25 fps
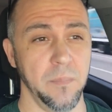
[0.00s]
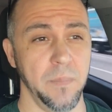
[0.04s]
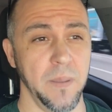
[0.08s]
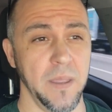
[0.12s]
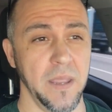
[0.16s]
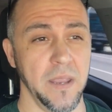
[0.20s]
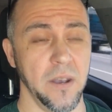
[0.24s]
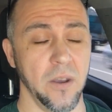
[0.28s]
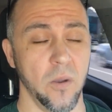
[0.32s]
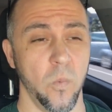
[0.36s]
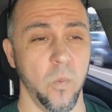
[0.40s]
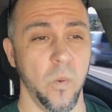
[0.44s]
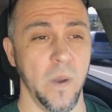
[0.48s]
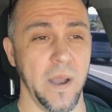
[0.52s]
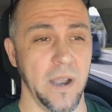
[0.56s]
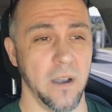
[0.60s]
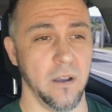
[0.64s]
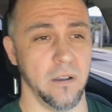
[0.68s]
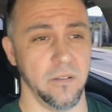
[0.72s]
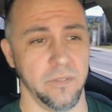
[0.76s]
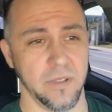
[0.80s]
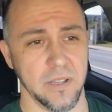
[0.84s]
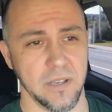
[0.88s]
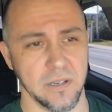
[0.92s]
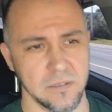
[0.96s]
being
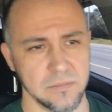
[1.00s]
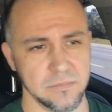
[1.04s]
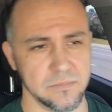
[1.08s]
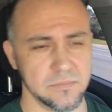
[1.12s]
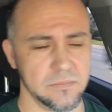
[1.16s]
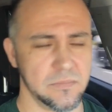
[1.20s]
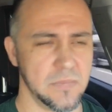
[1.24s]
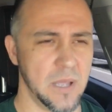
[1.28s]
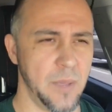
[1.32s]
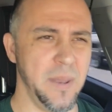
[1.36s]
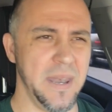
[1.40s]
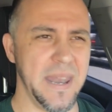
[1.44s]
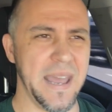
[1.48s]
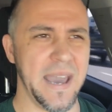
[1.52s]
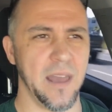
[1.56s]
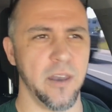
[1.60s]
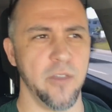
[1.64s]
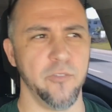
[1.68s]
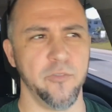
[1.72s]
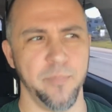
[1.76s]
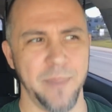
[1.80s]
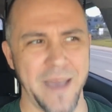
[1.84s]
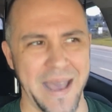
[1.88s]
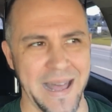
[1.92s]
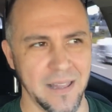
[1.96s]
aware of it. I've been out
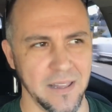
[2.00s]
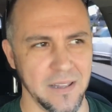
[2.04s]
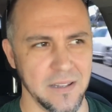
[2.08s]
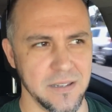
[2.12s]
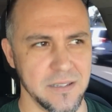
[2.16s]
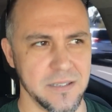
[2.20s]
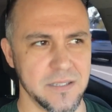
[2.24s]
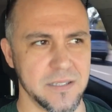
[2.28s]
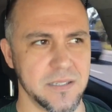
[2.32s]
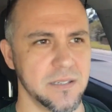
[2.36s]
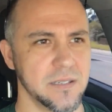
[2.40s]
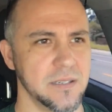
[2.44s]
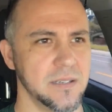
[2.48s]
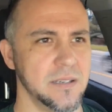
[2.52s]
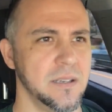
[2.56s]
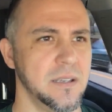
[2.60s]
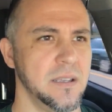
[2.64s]
of balance.